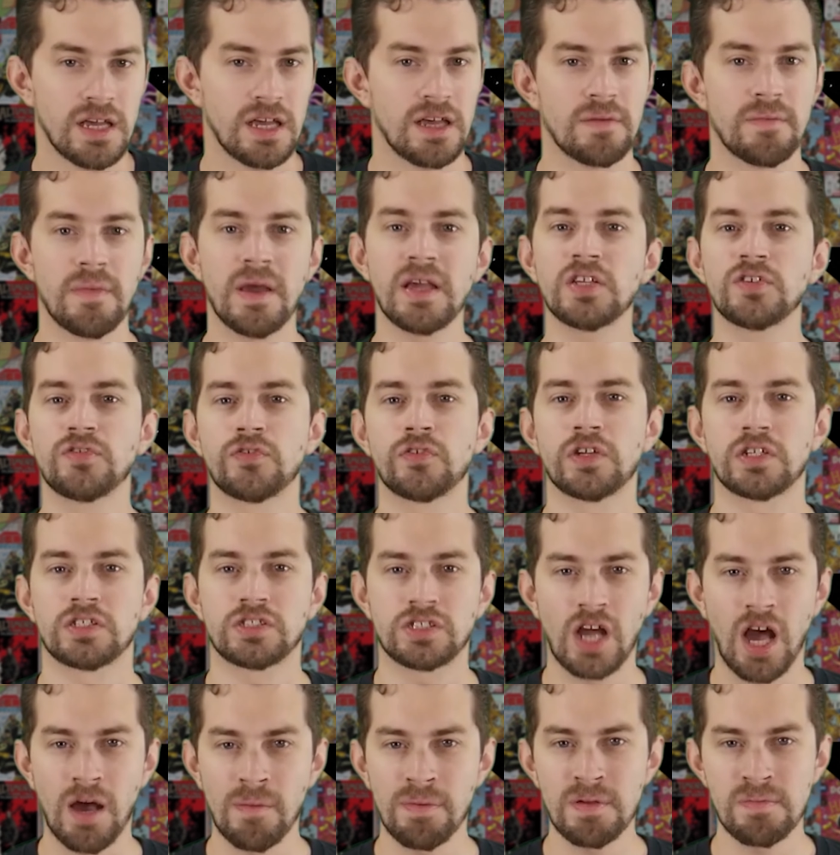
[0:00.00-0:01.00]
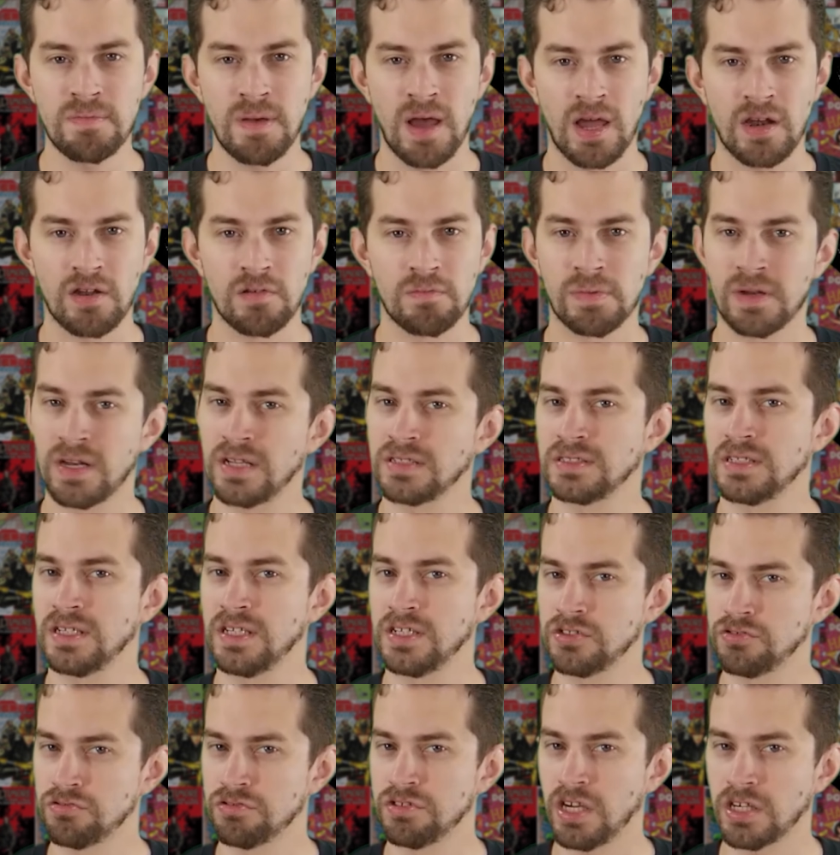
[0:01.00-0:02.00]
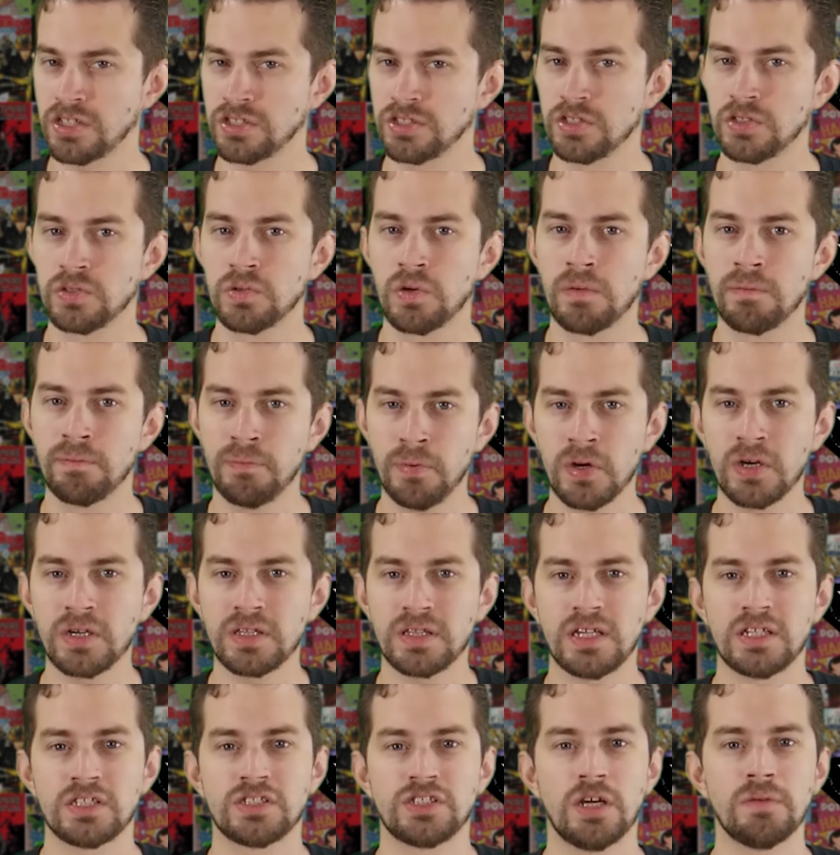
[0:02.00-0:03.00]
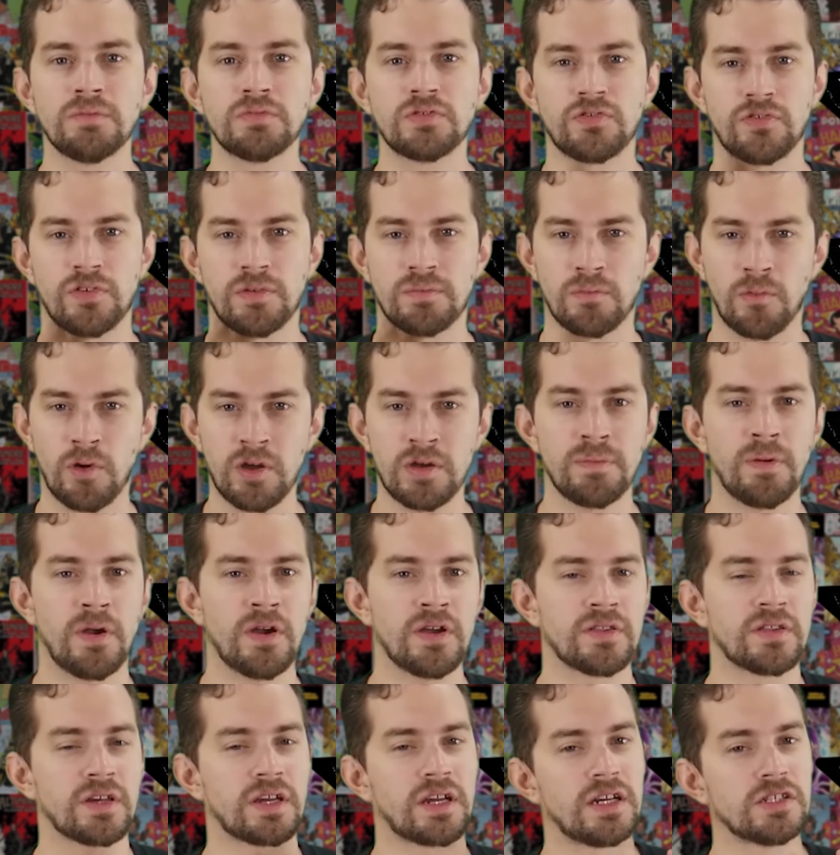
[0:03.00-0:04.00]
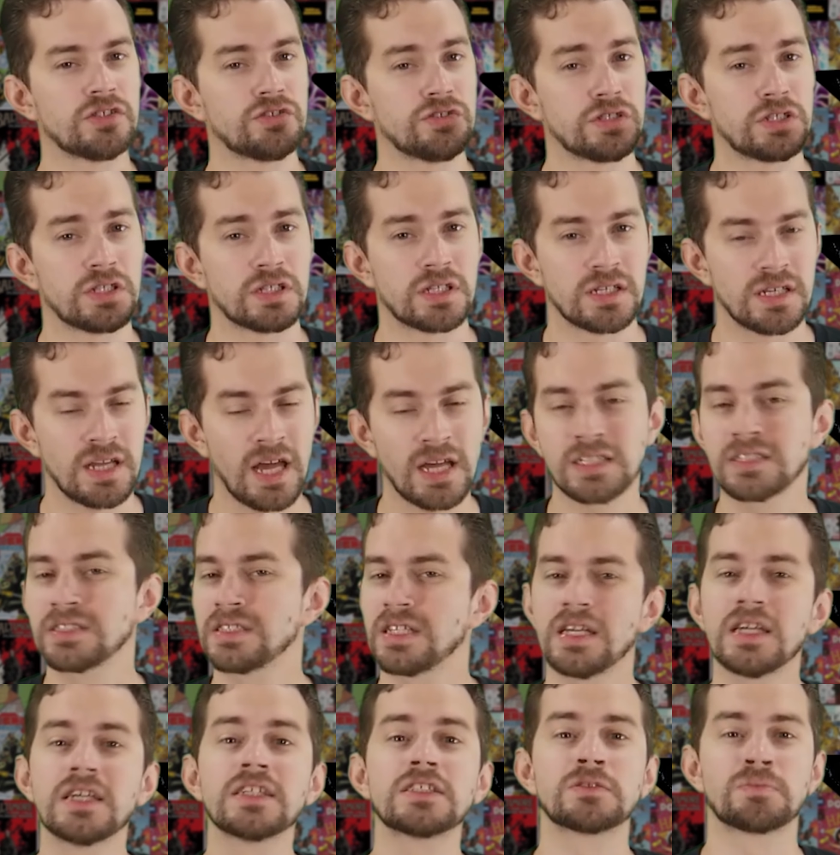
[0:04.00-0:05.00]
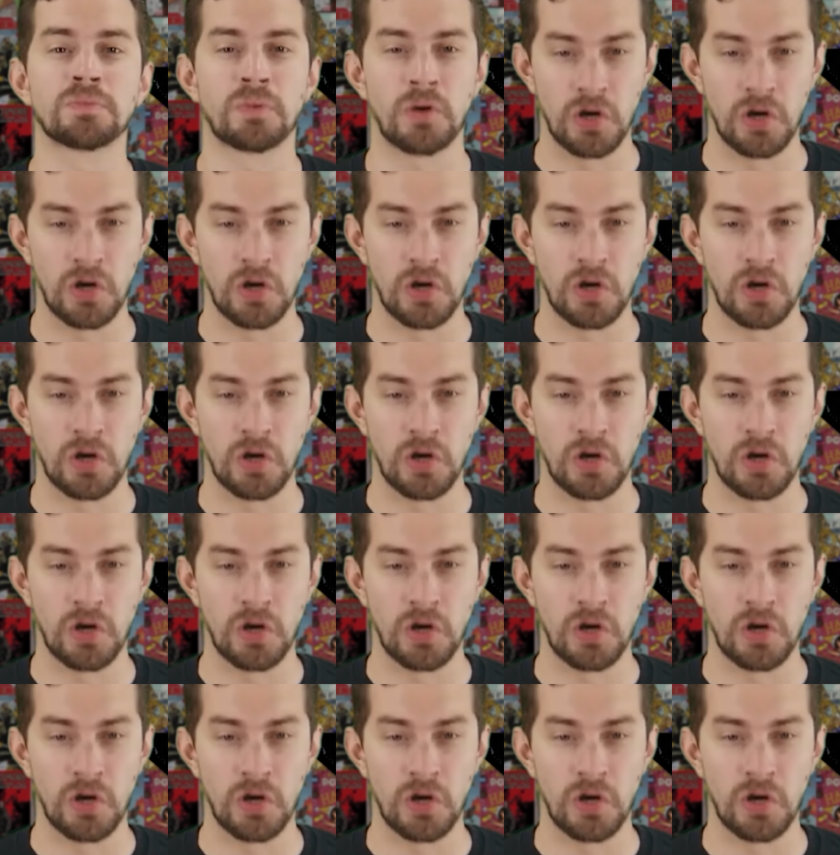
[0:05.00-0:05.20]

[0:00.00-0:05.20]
It makes for a choppy battle, but as an introduction to a book that jumps from one part of the country to the next, it's